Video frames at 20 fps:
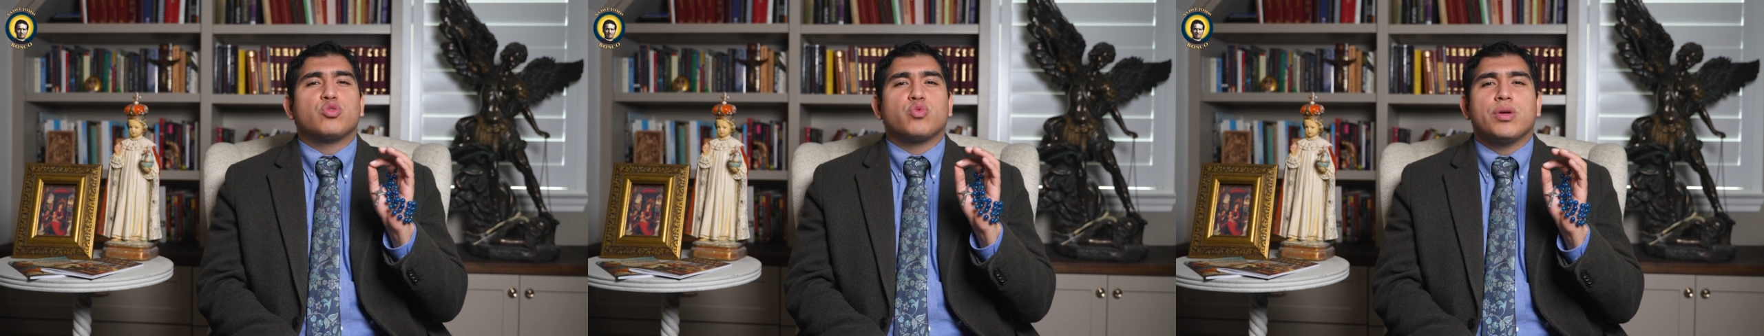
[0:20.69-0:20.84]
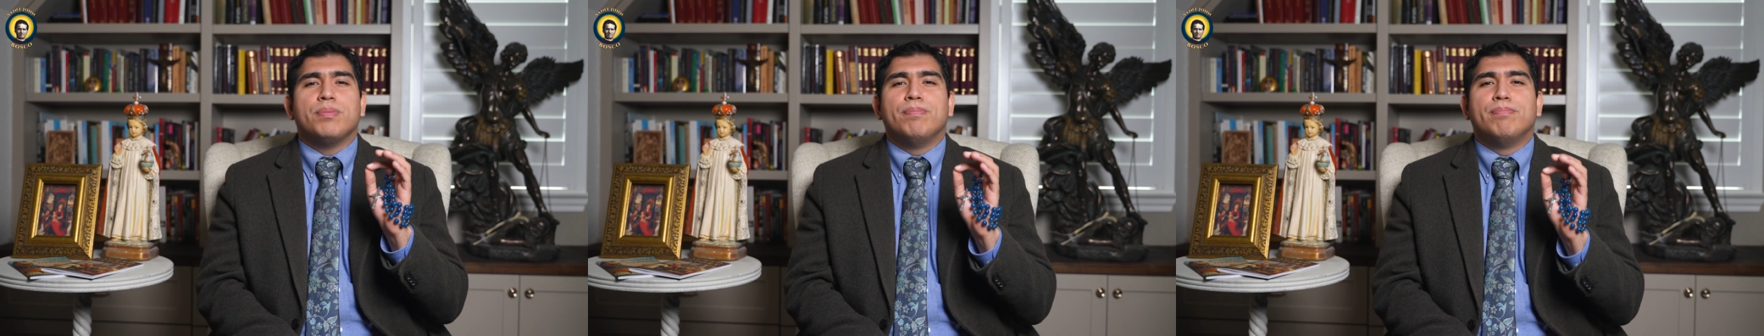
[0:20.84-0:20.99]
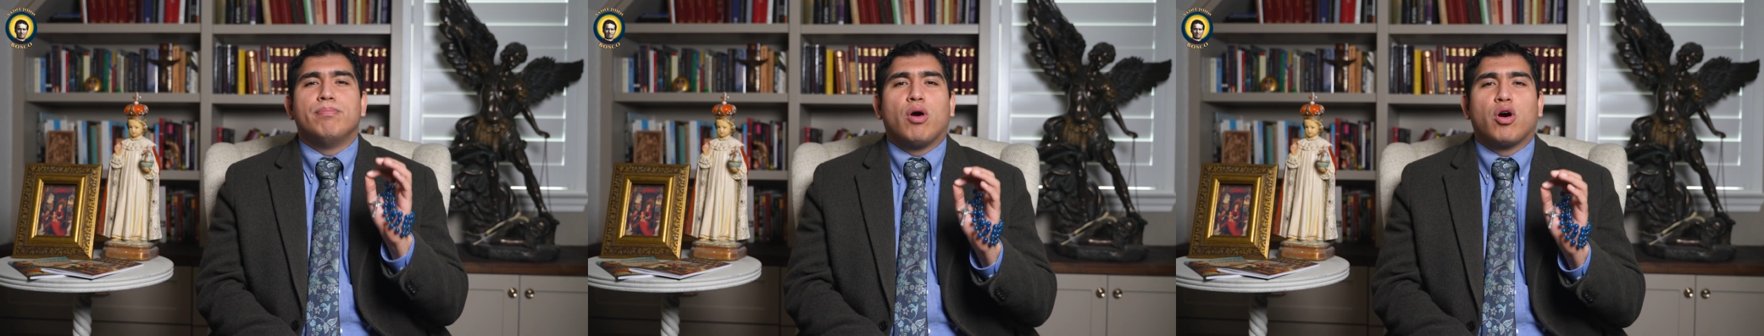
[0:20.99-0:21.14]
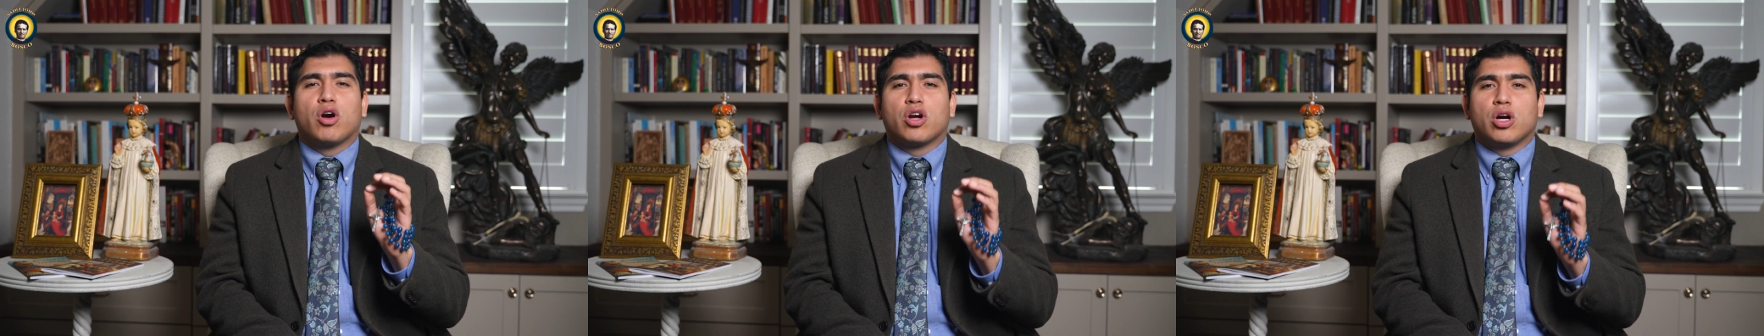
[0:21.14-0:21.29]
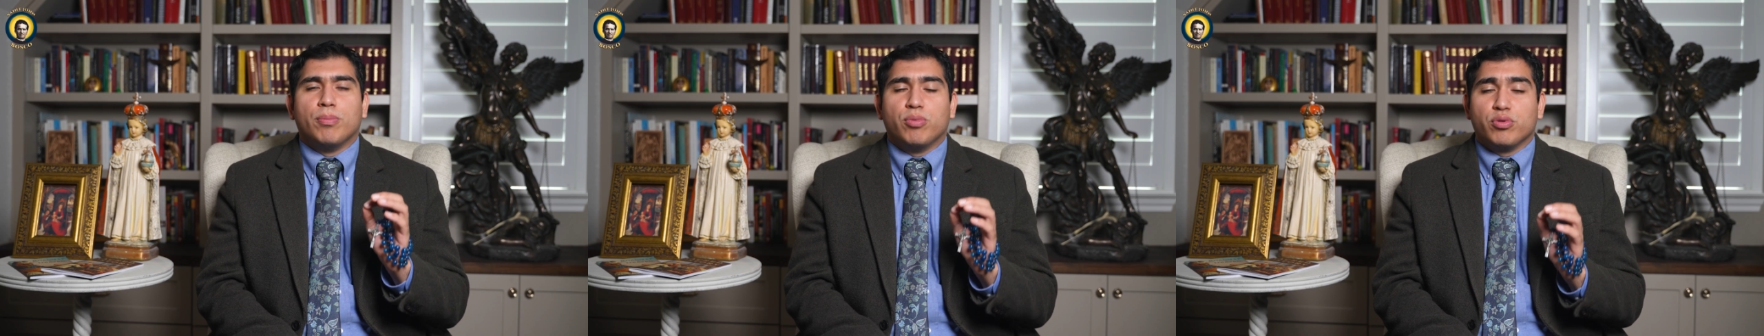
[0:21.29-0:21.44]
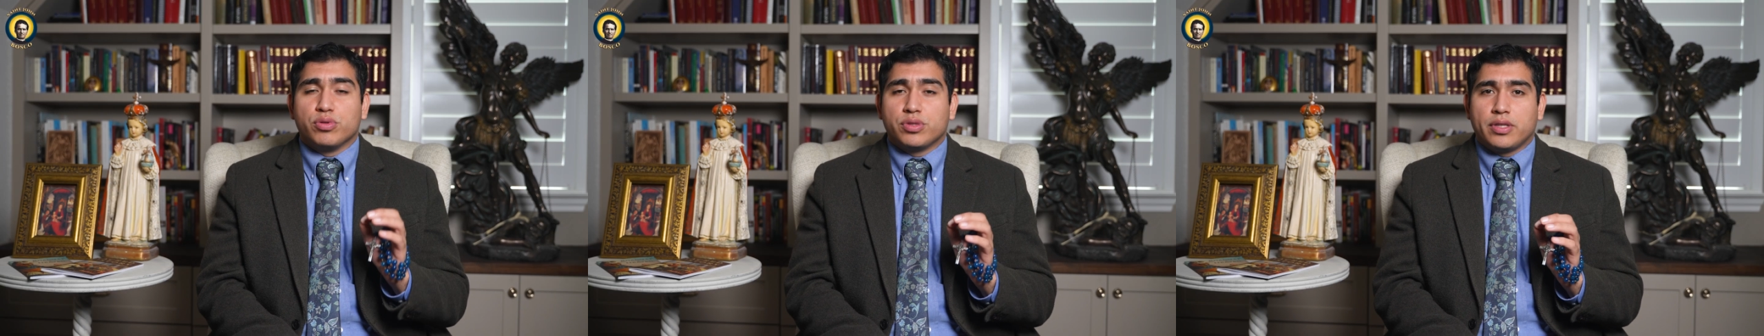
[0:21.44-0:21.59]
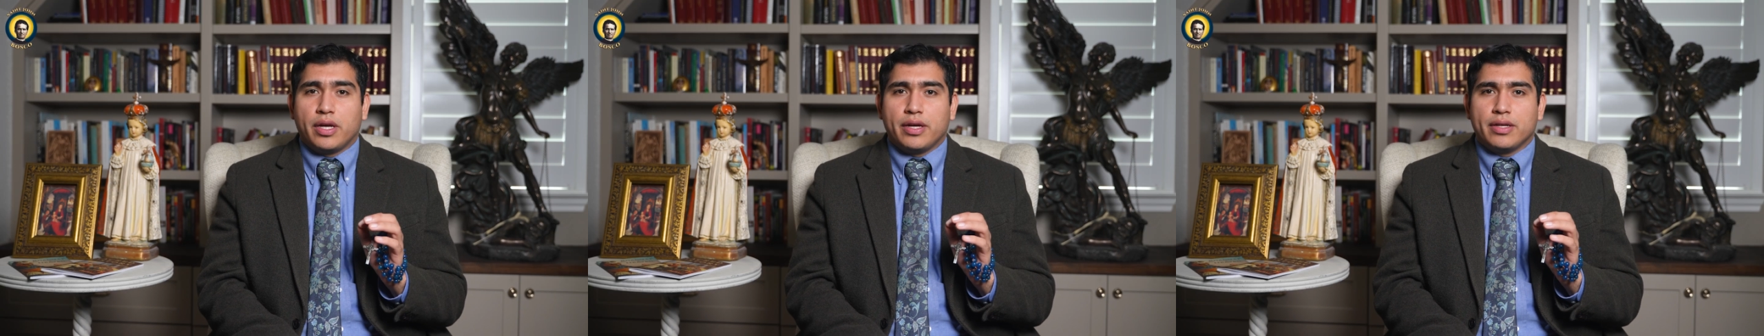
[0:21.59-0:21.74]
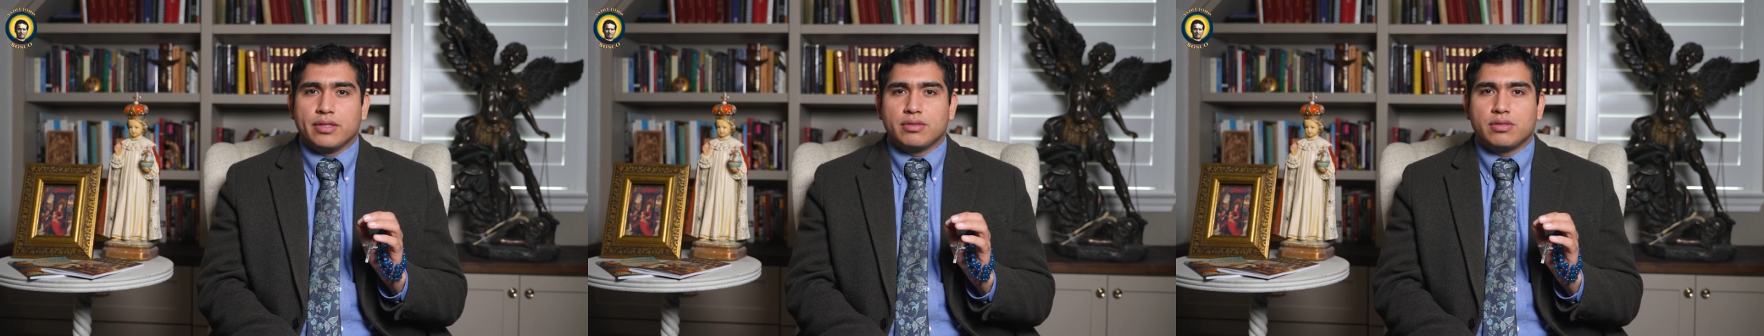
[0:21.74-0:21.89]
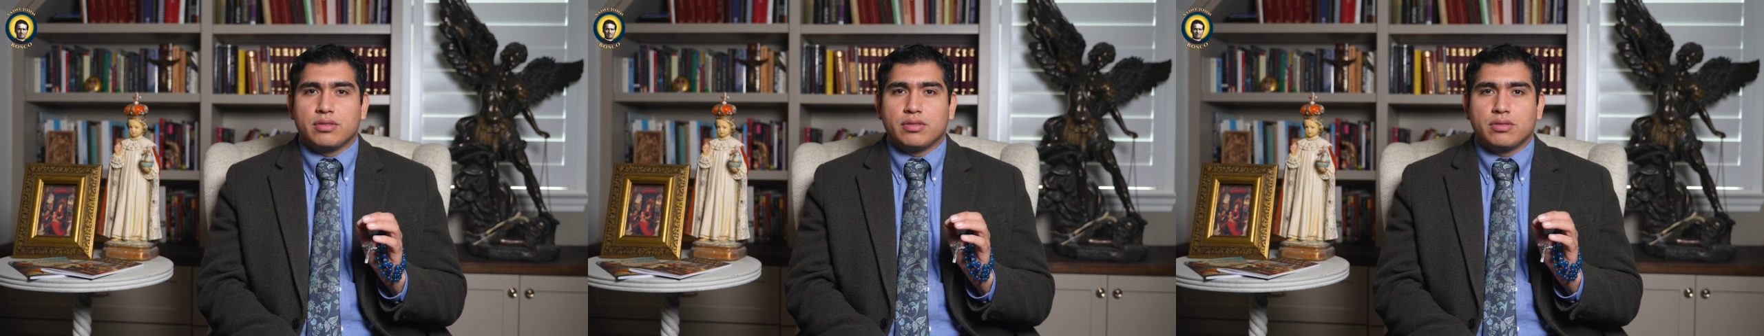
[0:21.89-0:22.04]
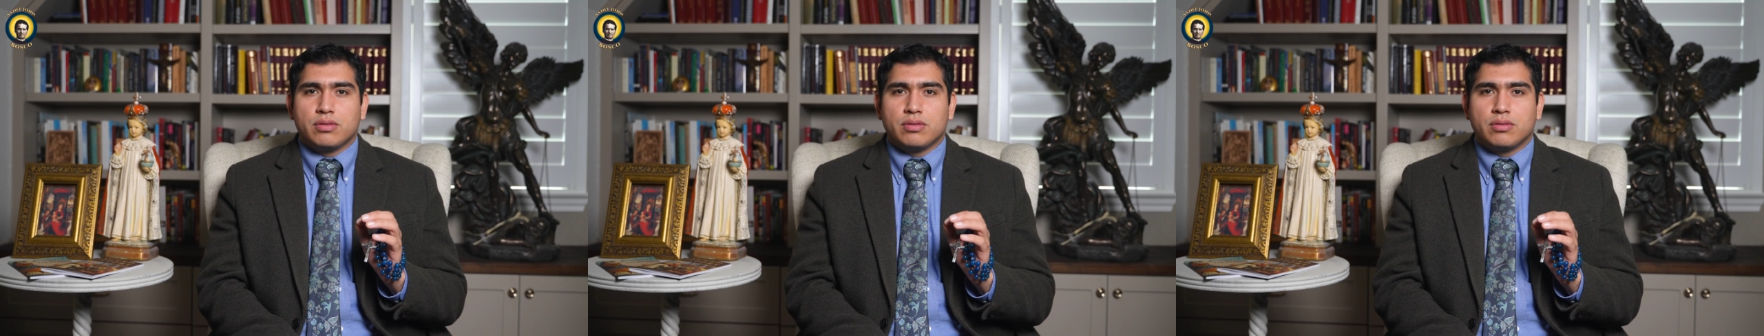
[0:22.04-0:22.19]
remarkable
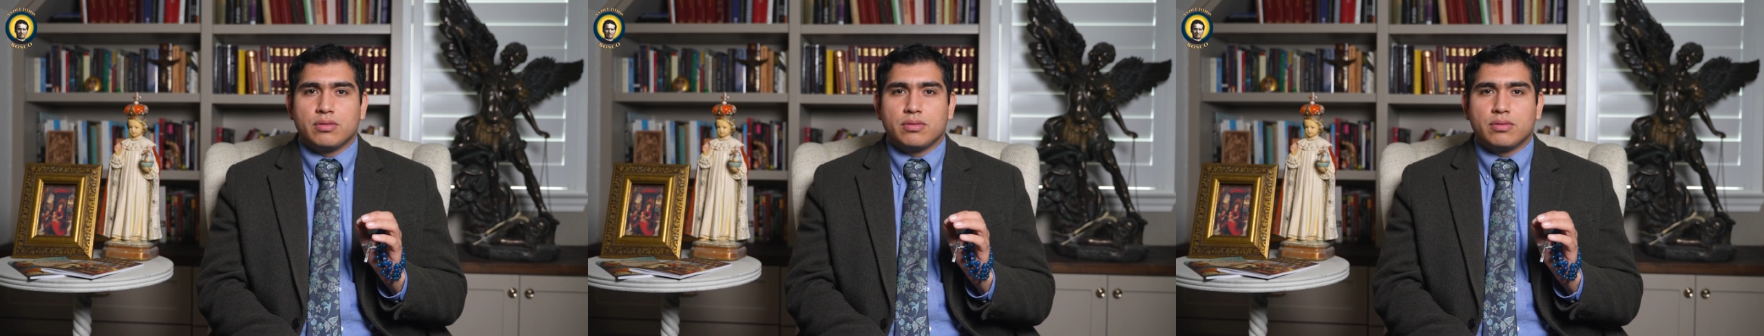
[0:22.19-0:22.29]
saints.